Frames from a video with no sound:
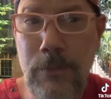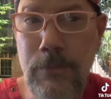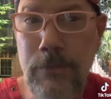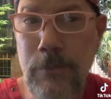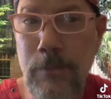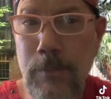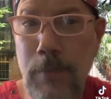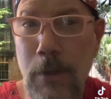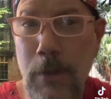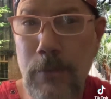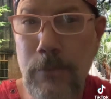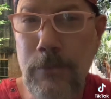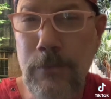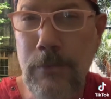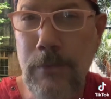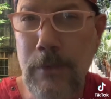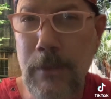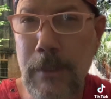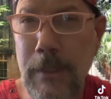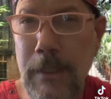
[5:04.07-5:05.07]

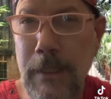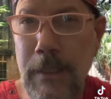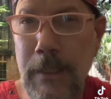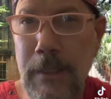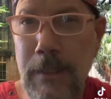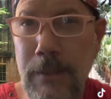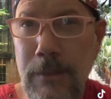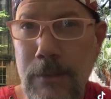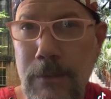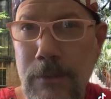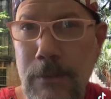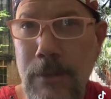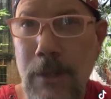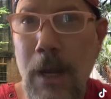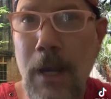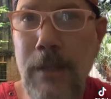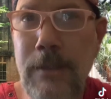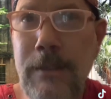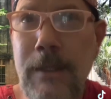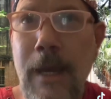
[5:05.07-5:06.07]
supposedly
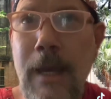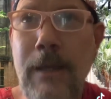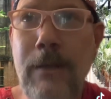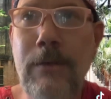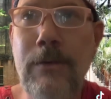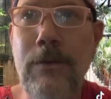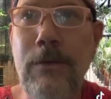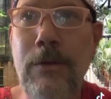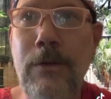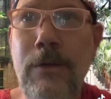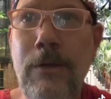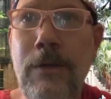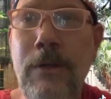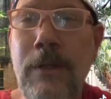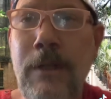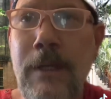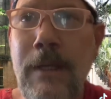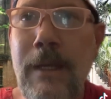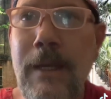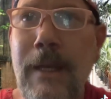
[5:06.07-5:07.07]
contacted her
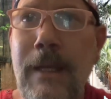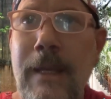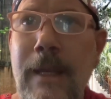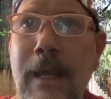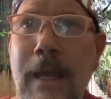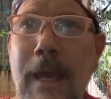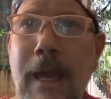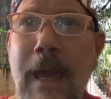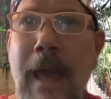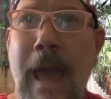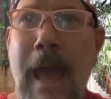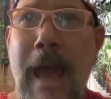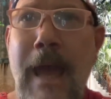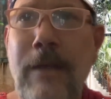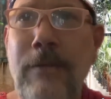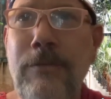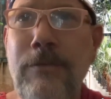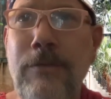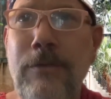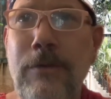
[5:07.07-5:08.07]
and
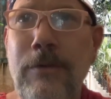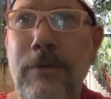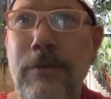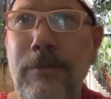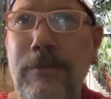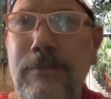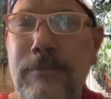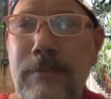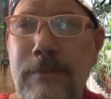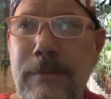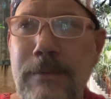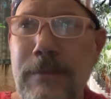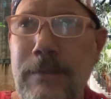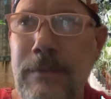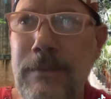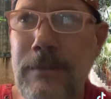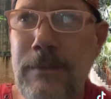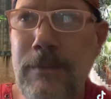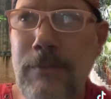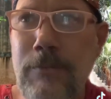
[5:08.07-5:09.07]
asked her
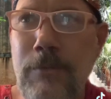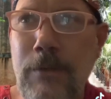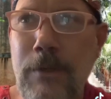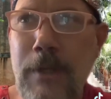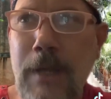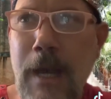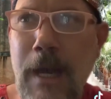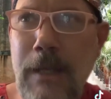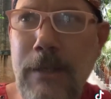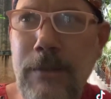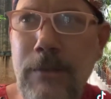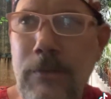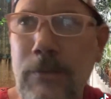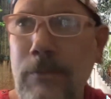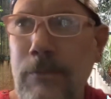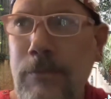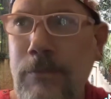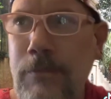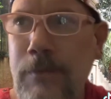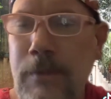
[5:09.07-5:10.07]
for a kind
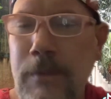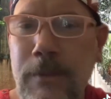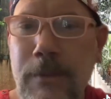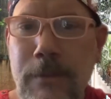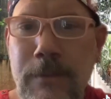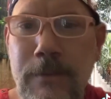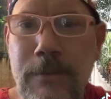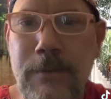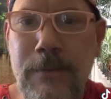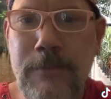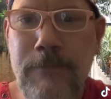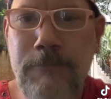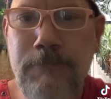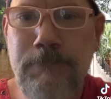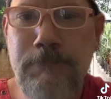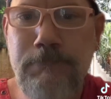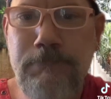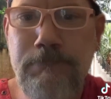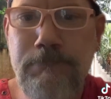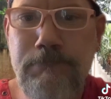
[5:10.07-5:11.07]
of
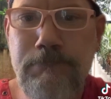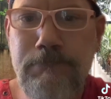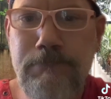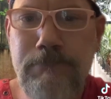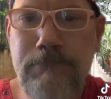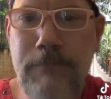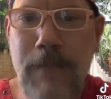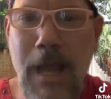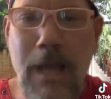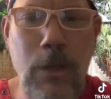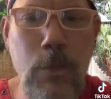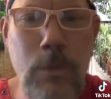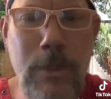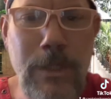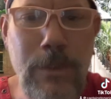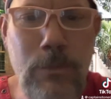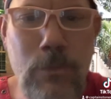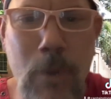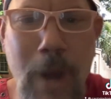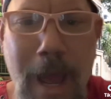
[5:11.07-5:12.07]

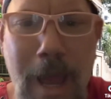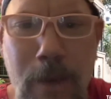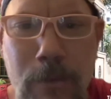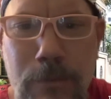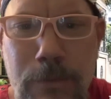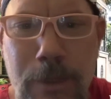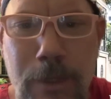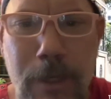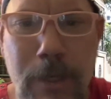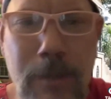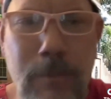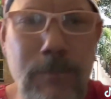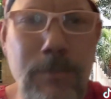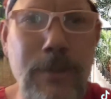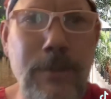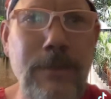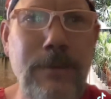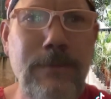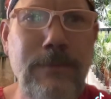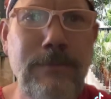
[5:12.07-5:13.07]
Halloween roundup
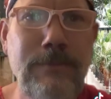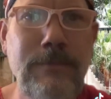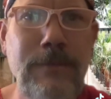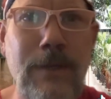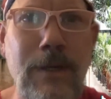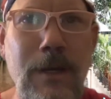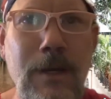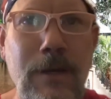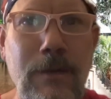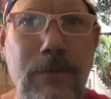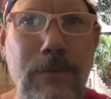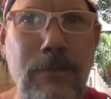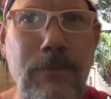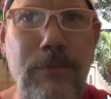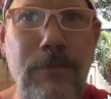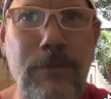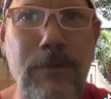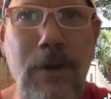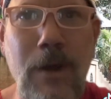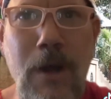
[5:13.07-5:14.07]

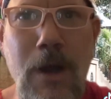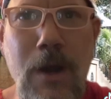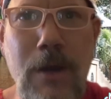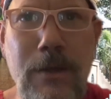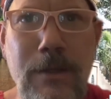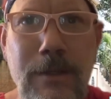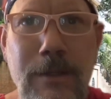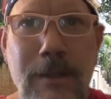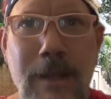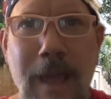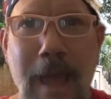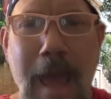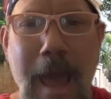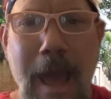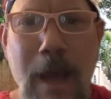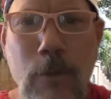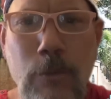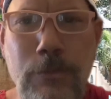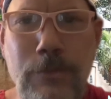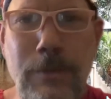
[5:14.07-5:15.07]
of haunted
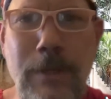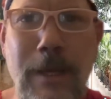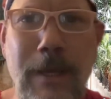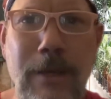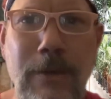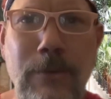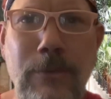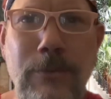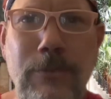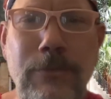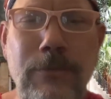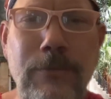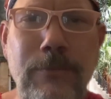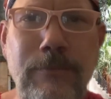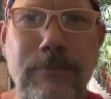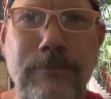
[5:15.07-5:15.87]
house tales.